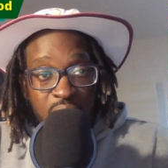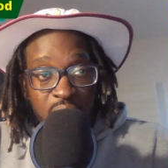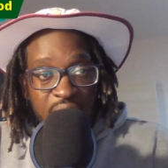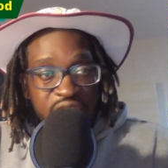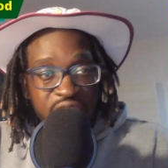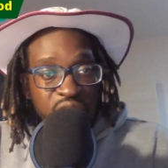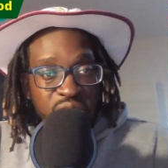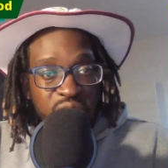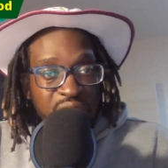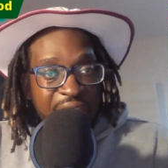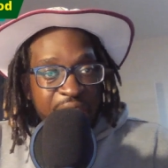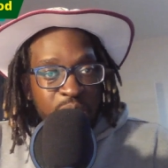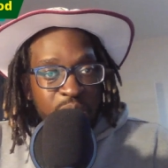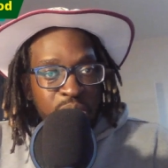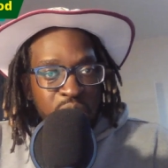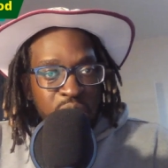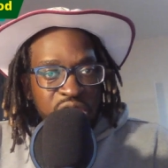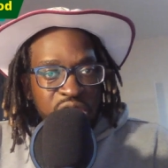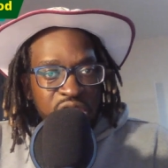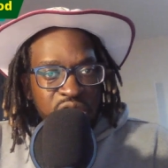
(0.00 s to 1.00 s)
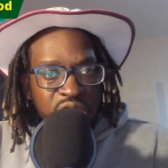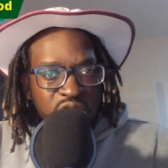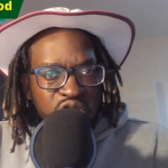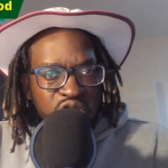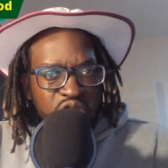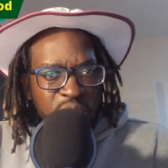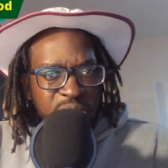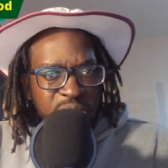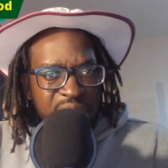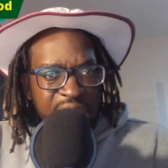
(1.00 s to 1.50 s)
I don't know how Motie got
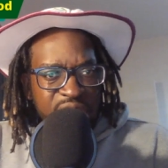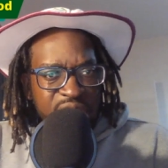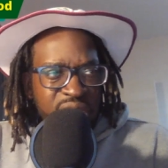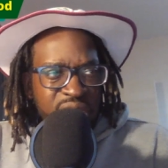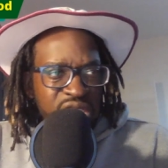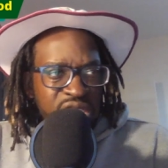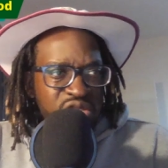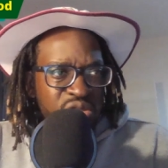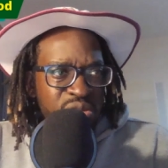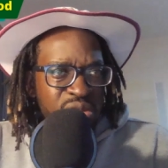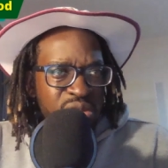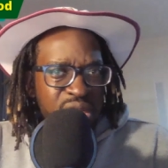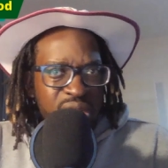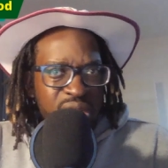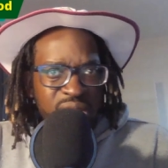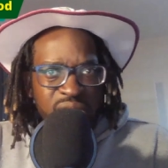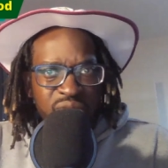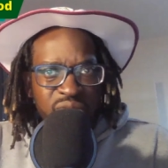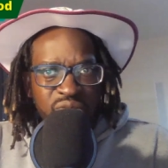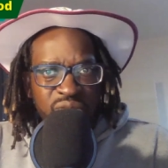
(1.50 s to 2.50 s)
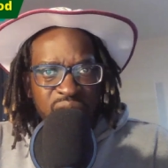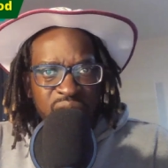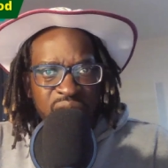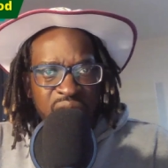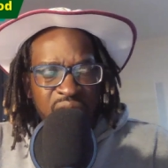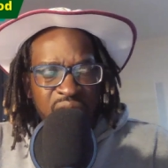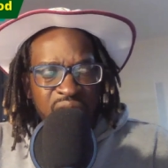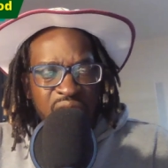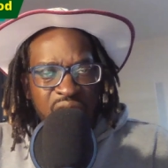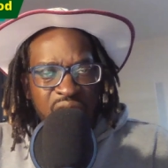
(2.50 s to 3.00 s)
dropped, anyways, uh, in
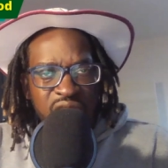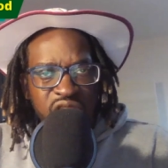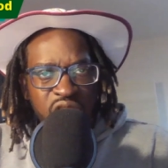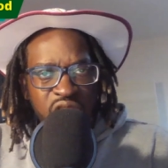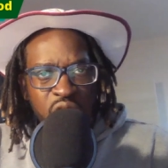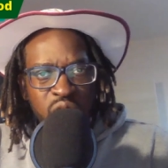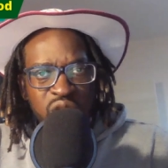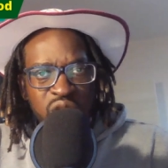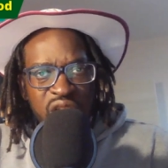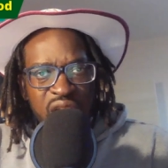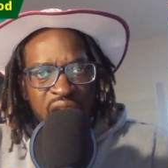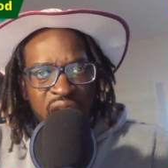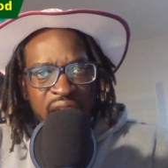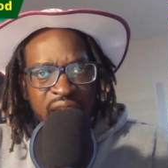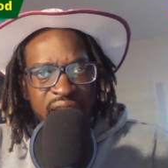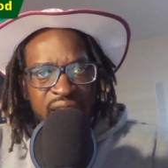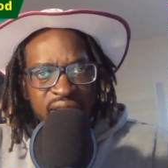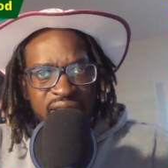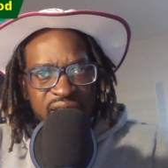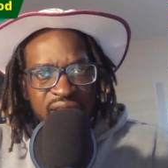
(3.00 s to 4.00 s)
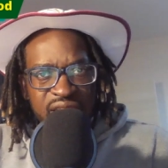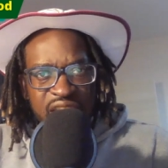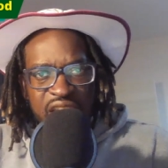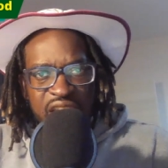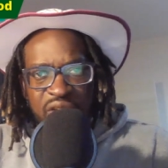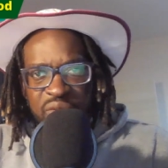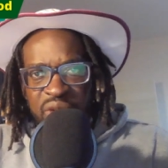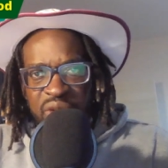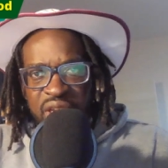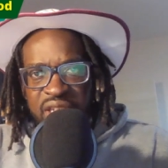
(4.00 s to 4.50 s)
our last ODI
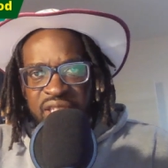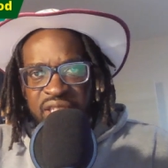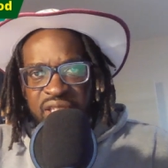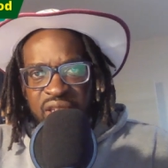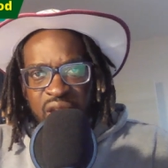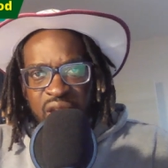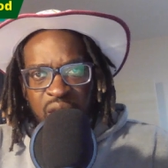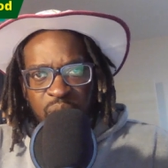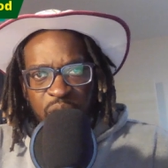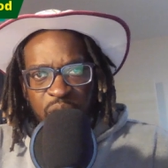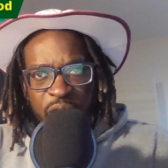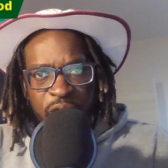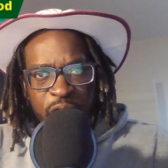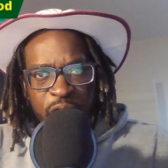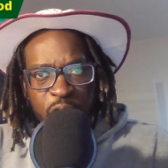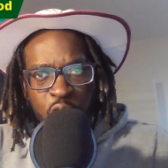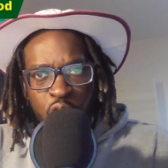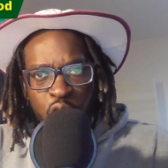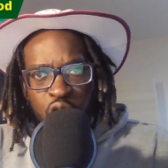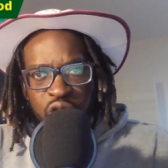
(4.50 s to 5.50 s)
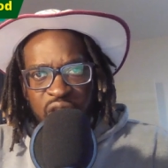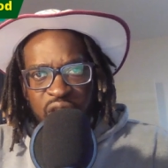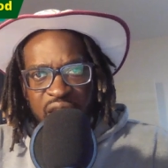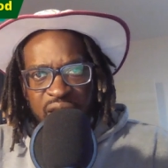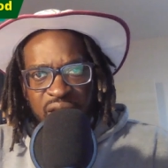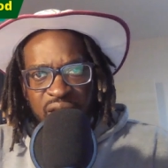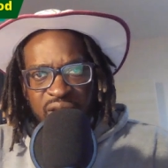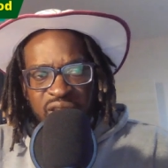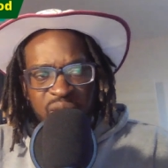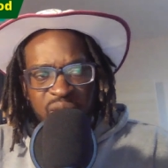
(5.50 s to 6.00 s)
series before
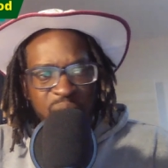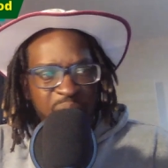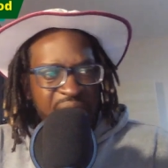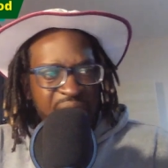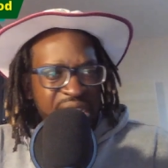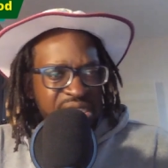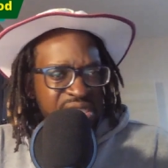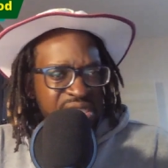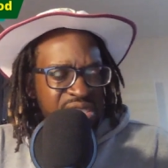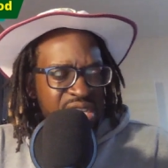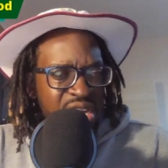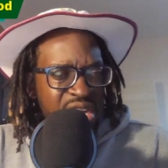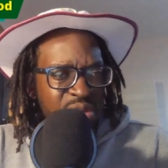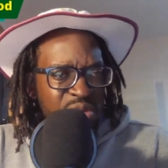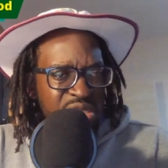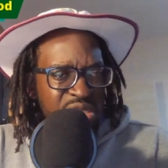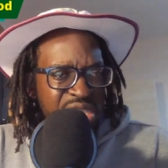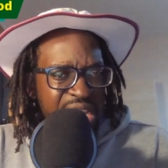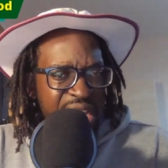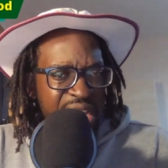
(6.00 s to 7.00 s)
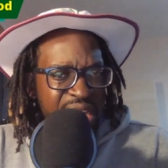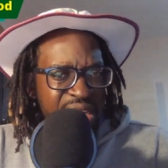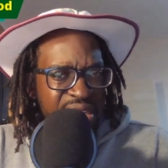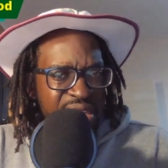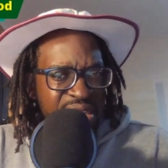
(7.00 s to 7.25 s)
Netherlands and Pakistan. Was that